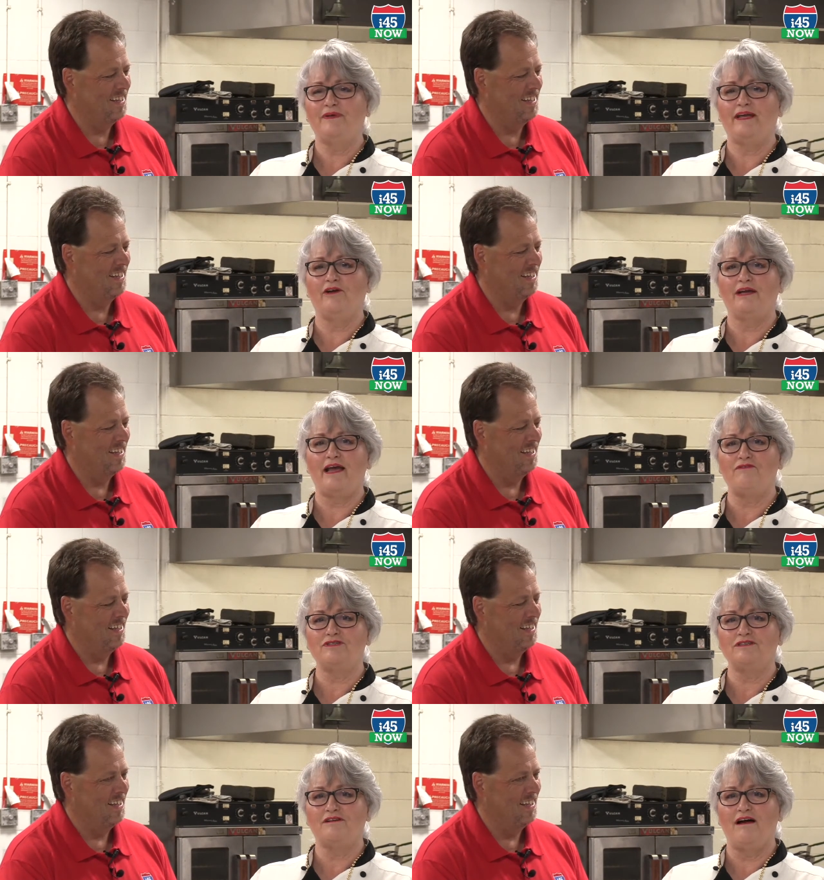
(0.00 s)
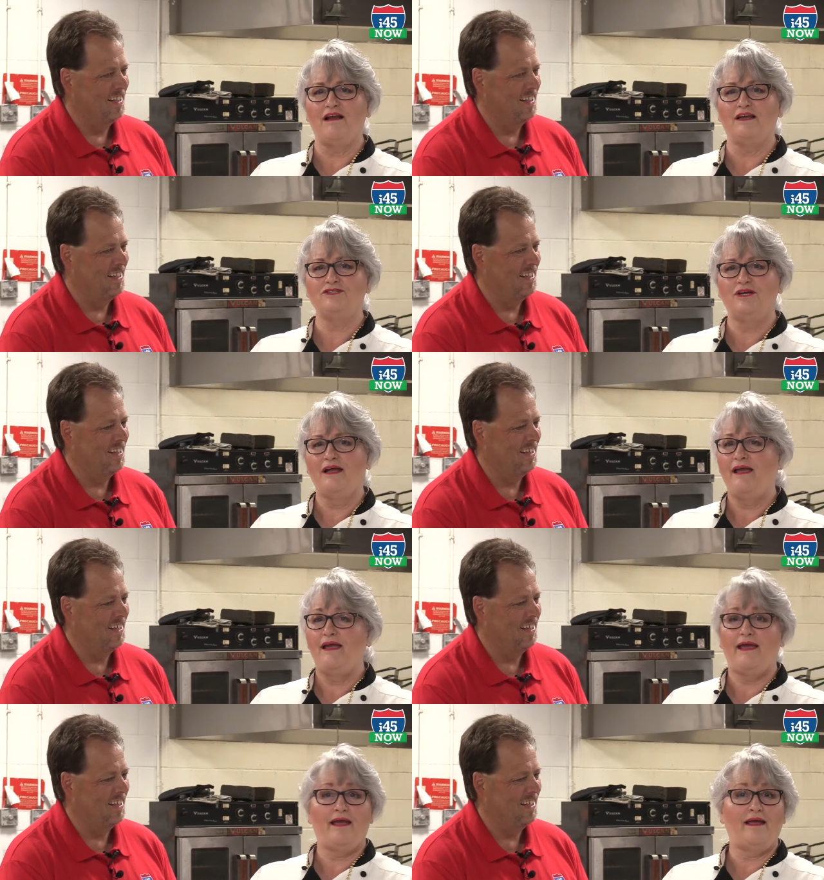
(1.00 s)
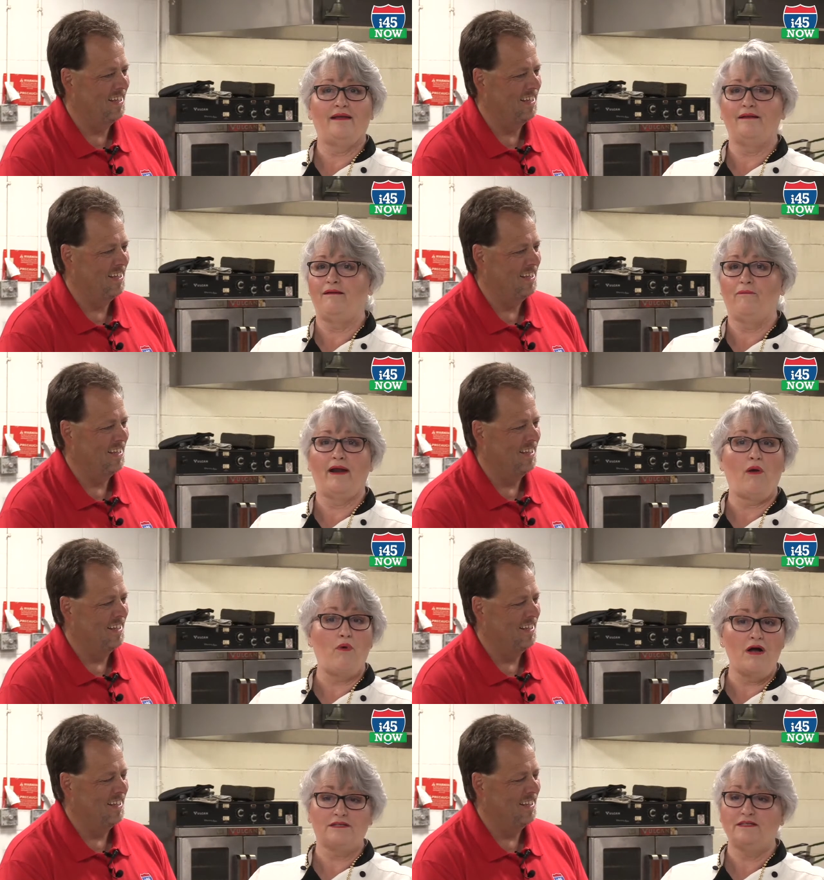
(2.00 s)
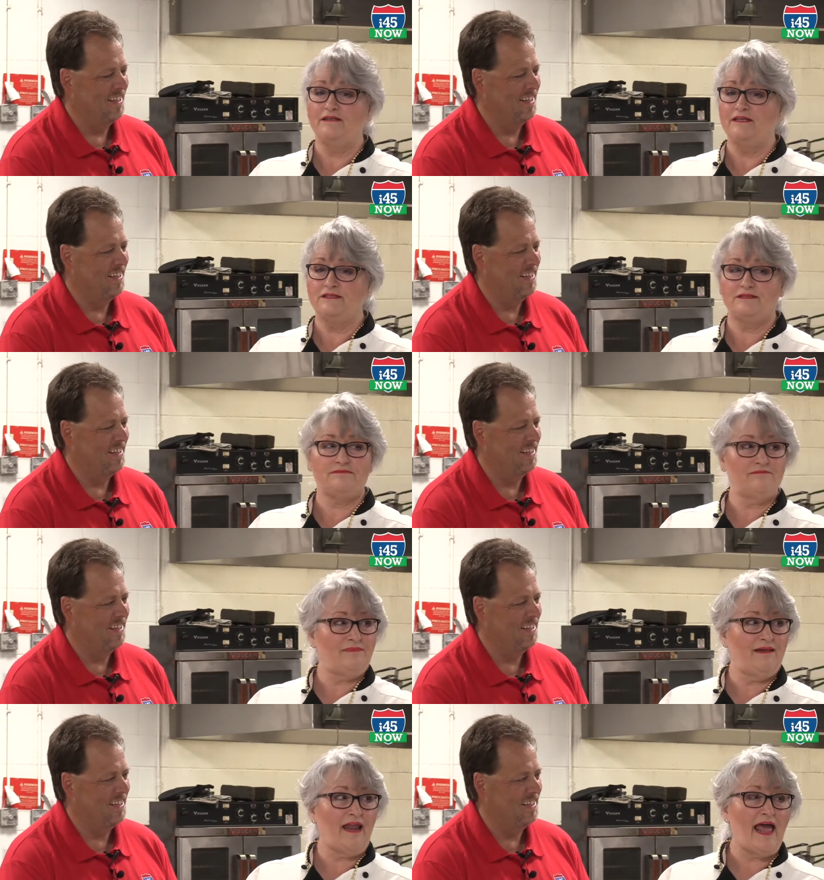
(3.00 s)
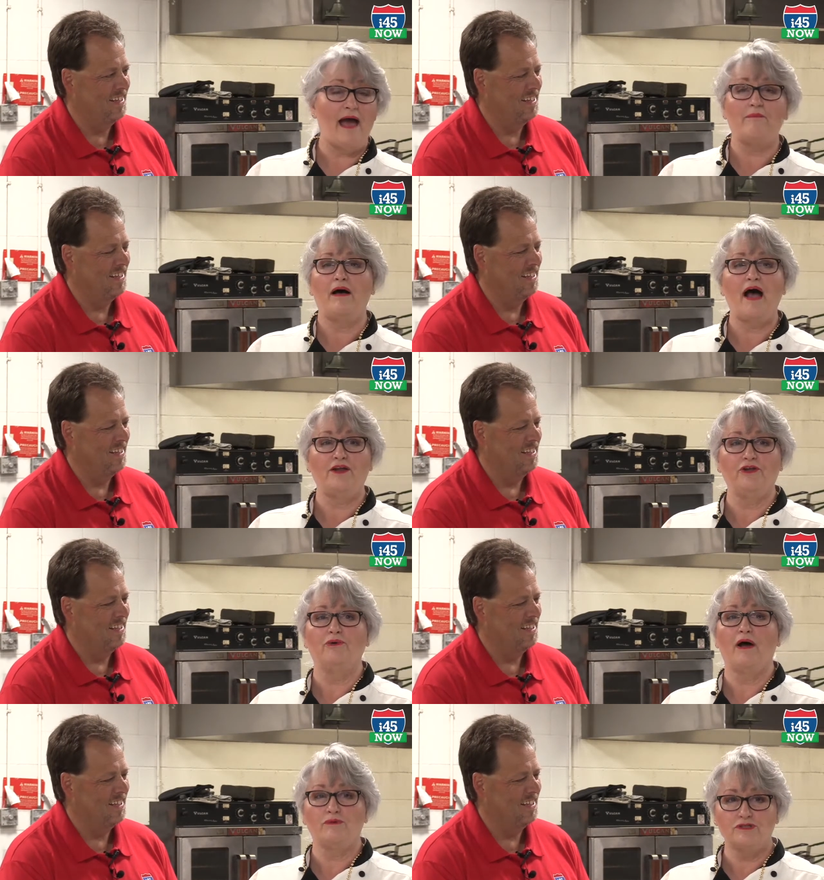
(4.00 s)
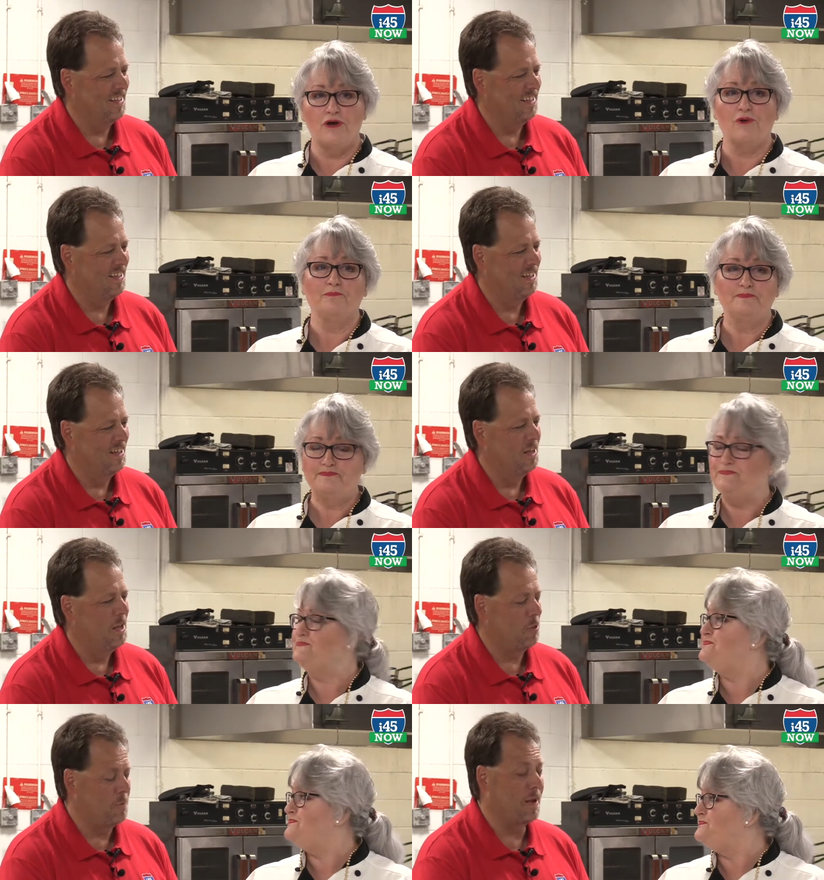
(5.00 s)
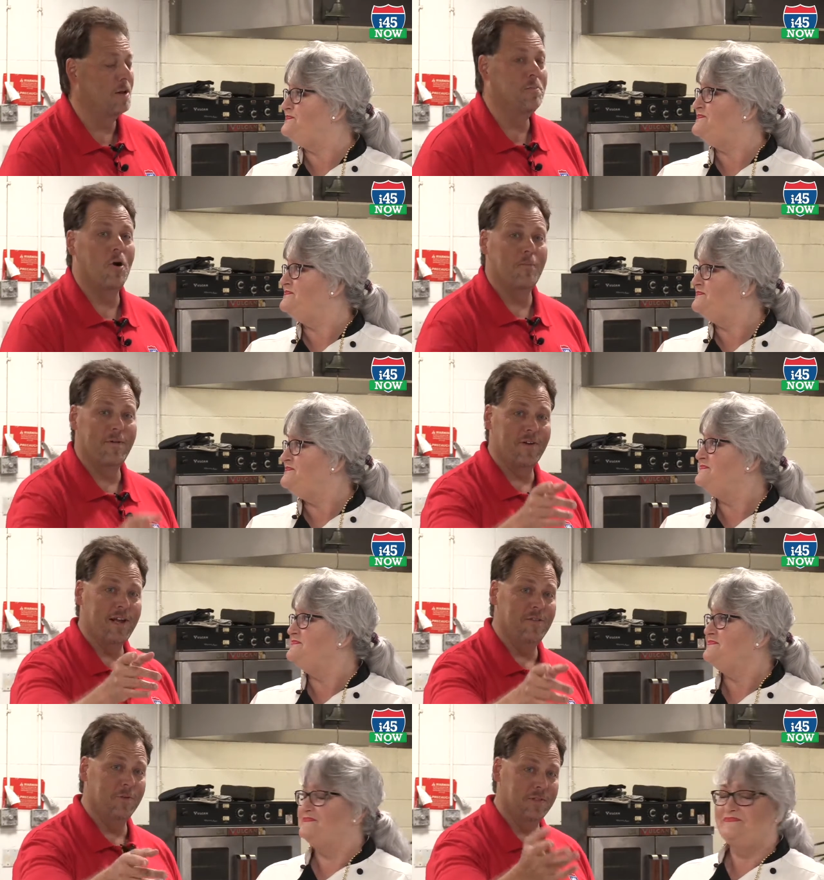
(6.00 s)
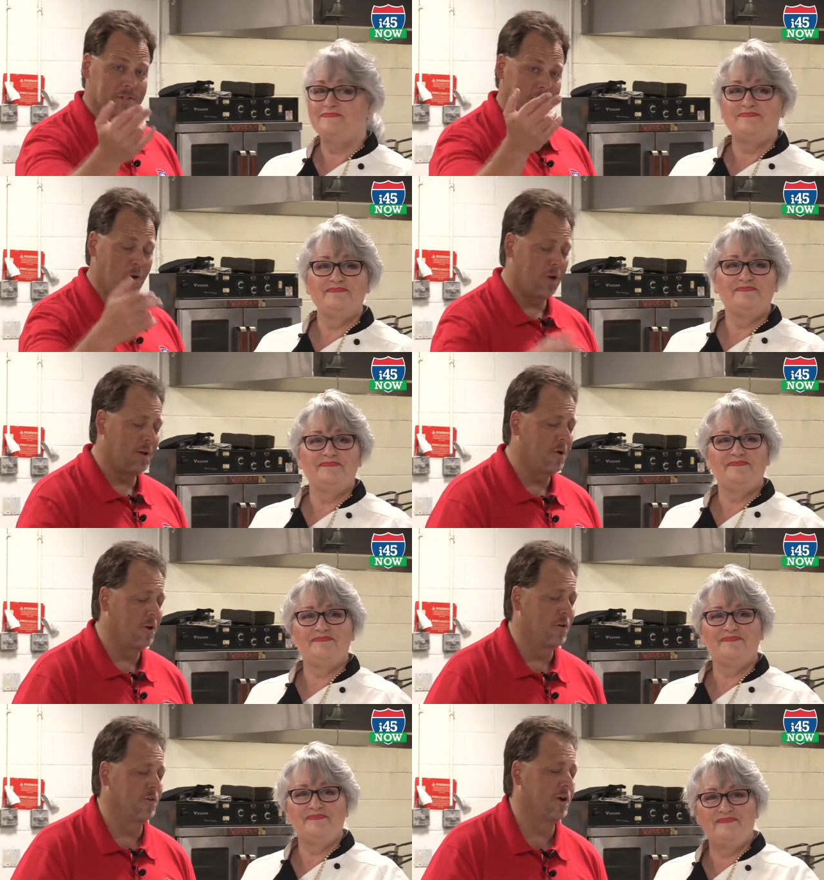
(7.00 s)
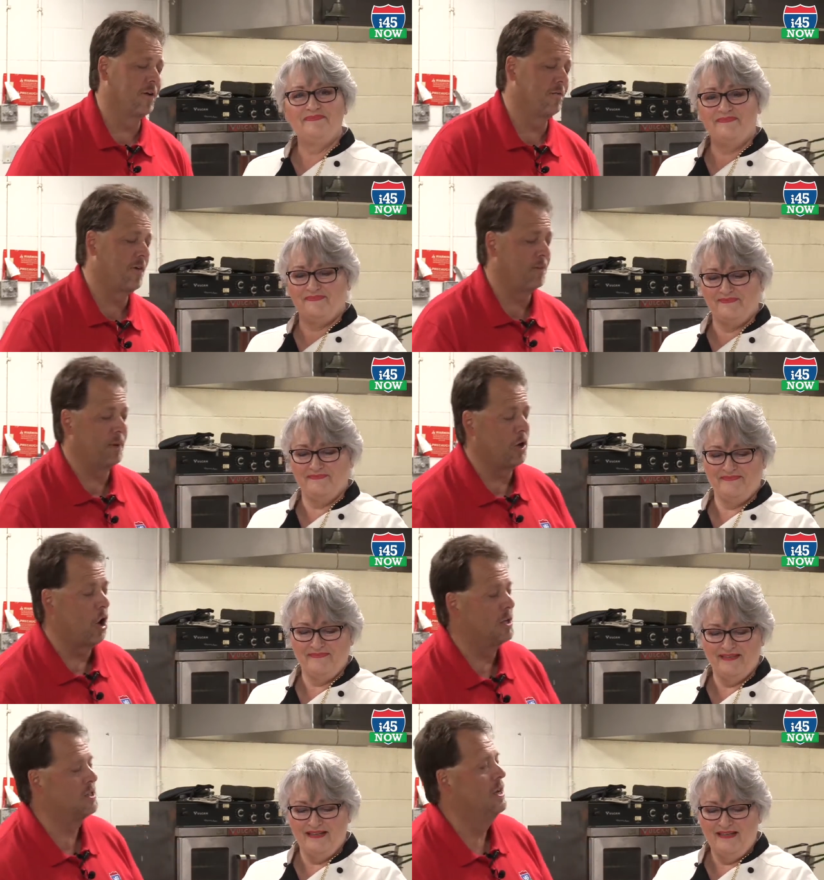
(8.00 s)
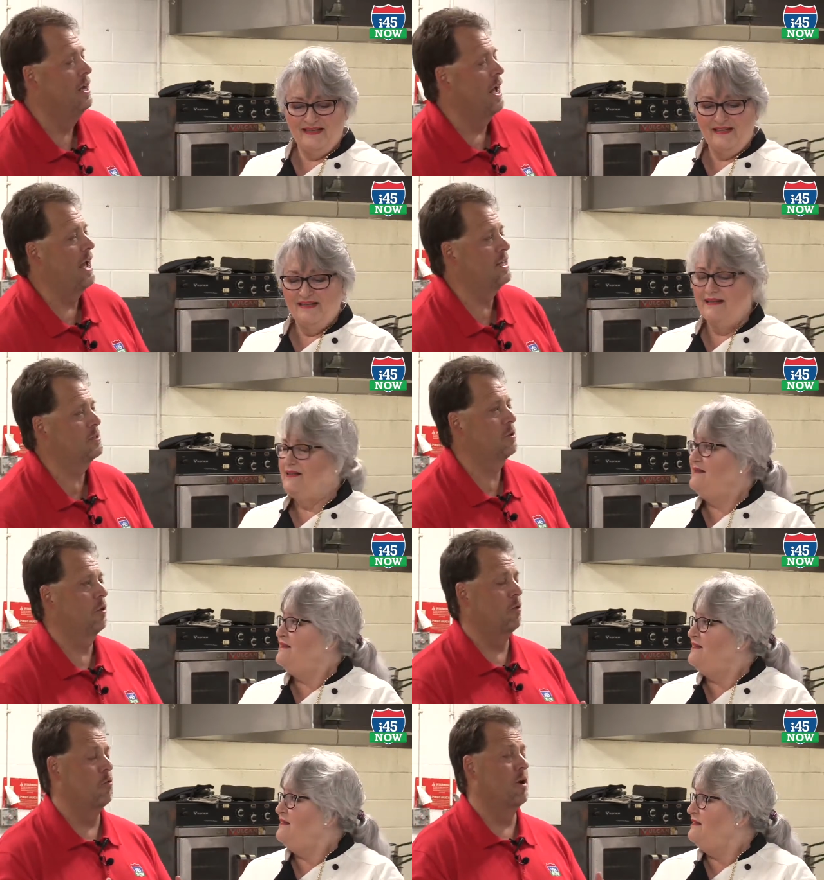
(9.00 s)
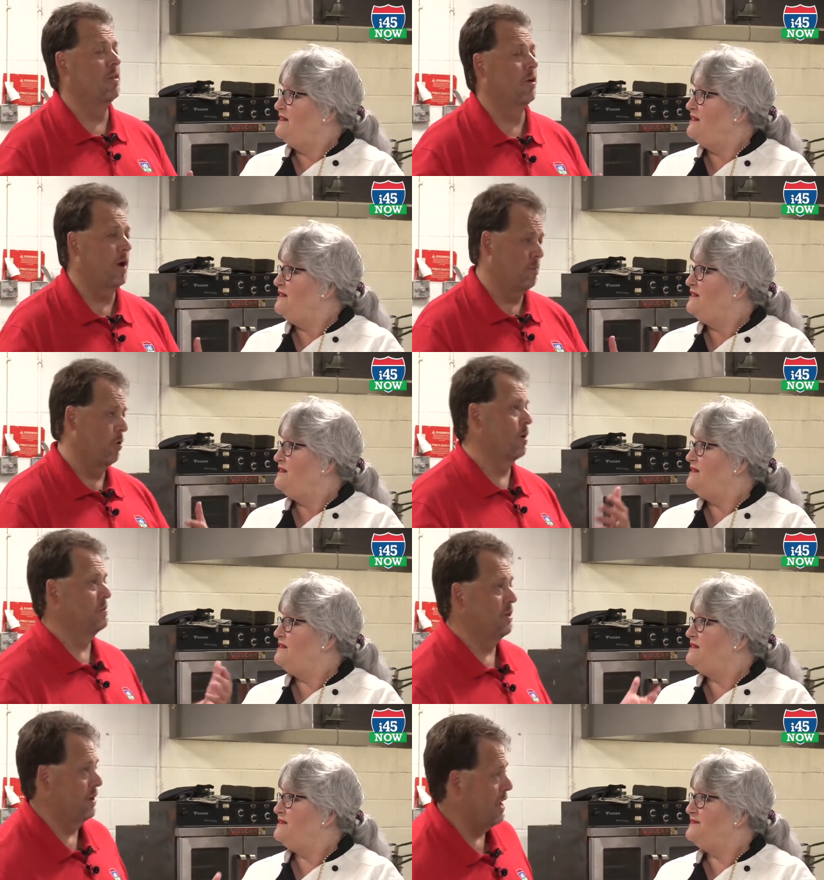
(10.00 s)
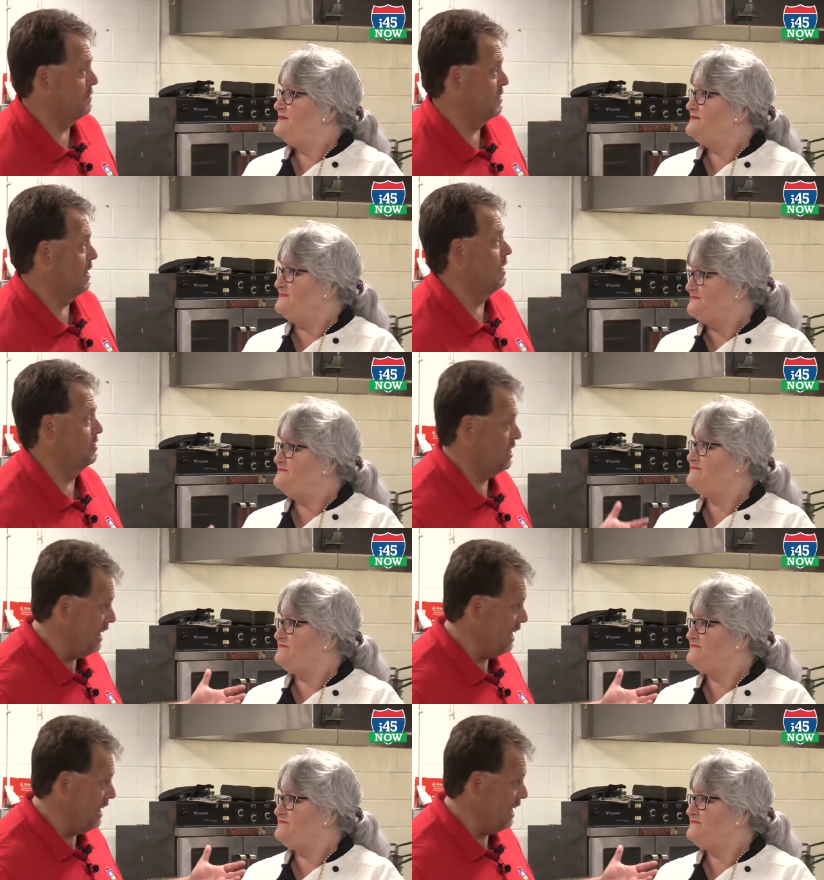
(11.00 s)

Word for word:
Speaker 1: here at Galveston College. And when I walked in this lab, I knew I was home.
Speaker 2: And speaking of Paul, my friend, he's with us. And Paul, come on over here, in fact, because as one of the great programs here at Galveston College